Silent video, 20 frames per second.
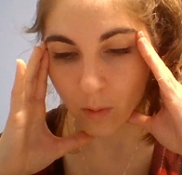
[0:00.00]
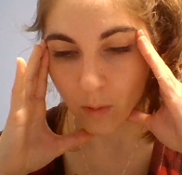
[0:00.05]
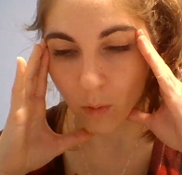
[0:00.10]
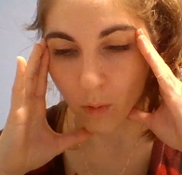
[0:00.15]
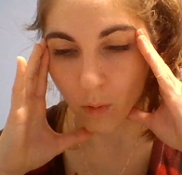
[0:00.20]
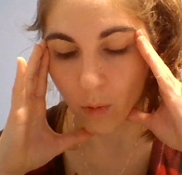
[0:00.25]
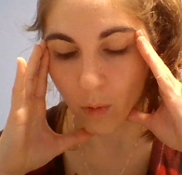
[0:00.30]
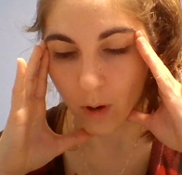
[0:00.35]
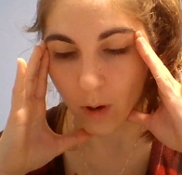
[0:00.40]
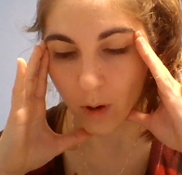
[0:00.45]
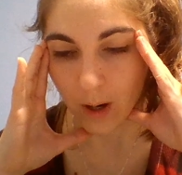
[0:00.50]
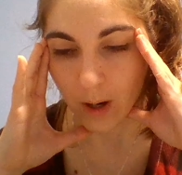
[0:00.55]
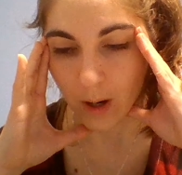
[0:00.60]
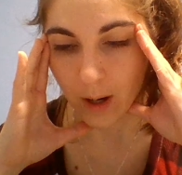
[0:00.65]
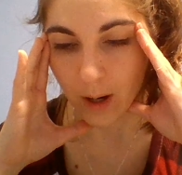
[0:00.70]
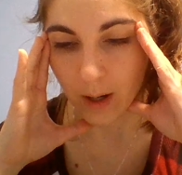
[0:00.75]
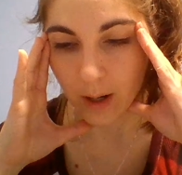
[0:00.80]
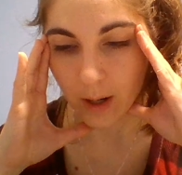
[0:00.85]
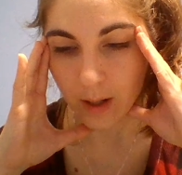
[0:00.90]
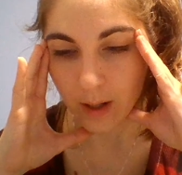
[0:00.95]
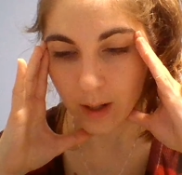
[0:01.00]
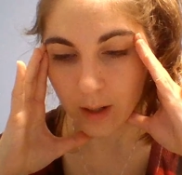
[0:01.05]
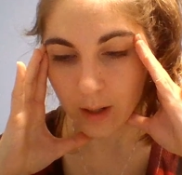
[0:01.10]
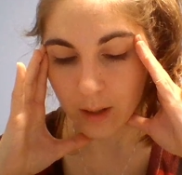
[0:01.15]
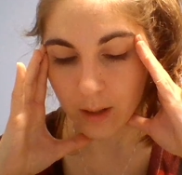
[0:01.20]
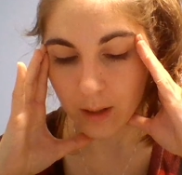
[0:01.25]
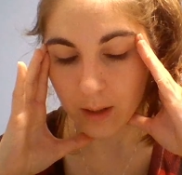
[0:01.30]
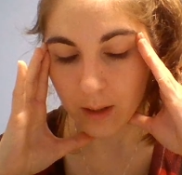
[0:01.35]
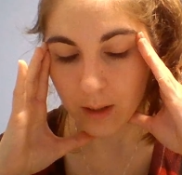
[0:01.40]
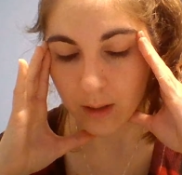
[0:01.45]
or
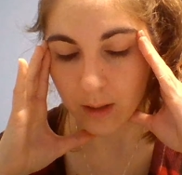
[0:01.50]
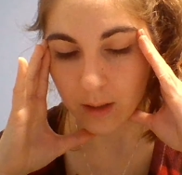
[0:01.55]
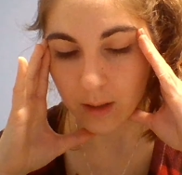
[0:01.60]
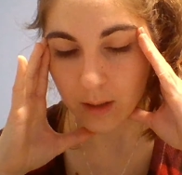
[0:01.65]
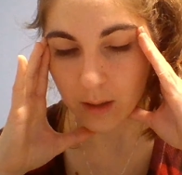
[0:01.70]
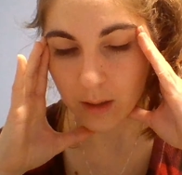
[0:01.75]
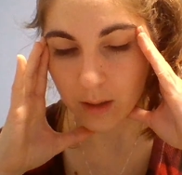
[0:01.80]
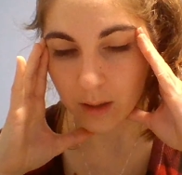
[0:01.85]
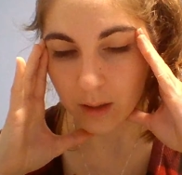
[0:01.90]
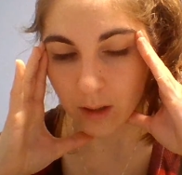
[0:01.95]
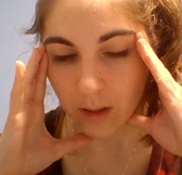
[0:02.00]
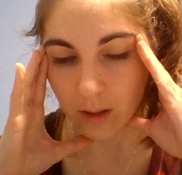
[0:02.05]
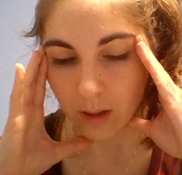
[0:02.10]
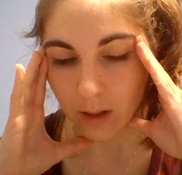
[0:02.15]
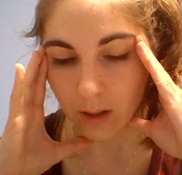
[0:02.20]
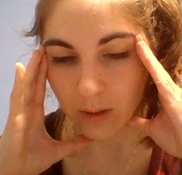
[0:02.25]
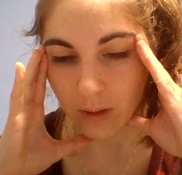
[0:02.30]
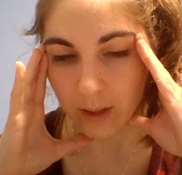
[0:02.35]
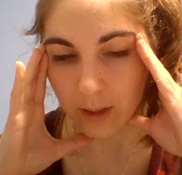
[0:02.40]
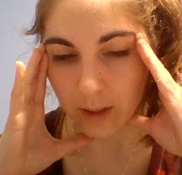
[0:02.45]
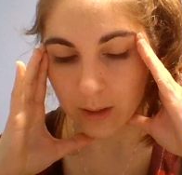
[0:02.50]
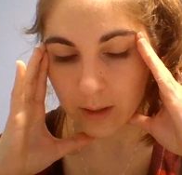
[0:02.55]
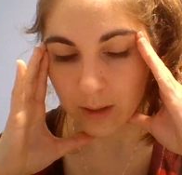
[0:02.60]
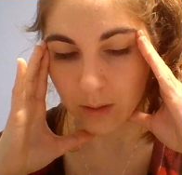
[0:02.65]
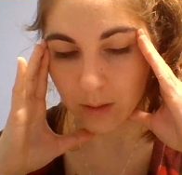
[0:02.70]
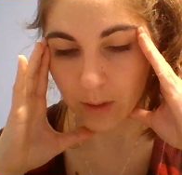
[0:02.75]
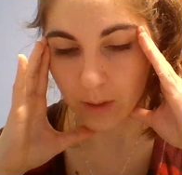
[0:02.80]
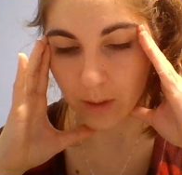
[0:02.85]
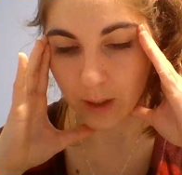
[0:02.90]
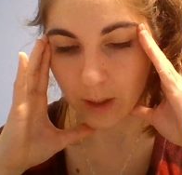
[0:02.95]
they're going
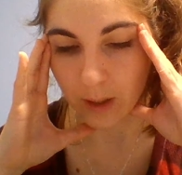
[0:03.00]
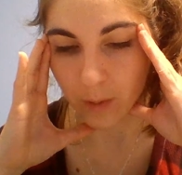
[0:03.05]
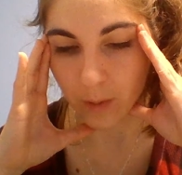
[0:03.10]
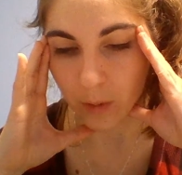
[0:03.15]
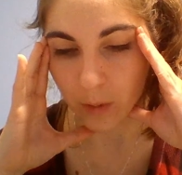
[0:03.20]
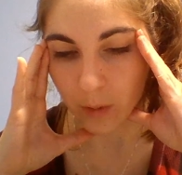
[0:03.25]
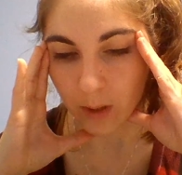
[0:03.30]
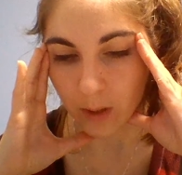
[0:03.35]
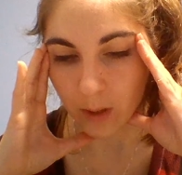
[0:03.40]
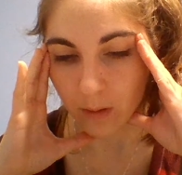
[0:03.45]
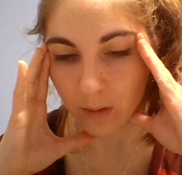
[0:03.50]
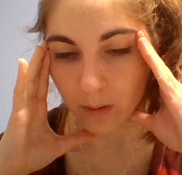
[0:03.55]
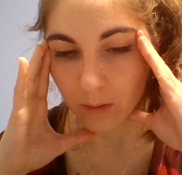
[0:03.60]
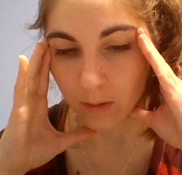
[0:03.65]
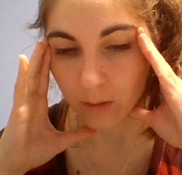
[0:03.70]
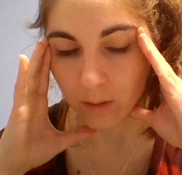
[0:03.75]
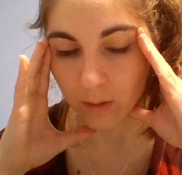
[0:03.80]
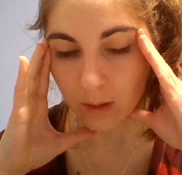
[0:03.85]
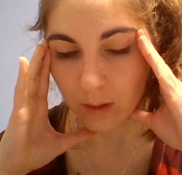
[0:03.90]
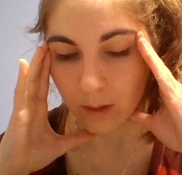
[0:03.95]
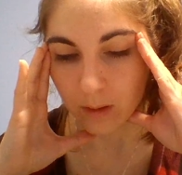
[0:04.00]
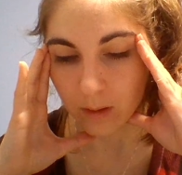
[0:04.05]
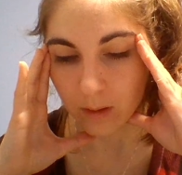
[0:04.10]
to help you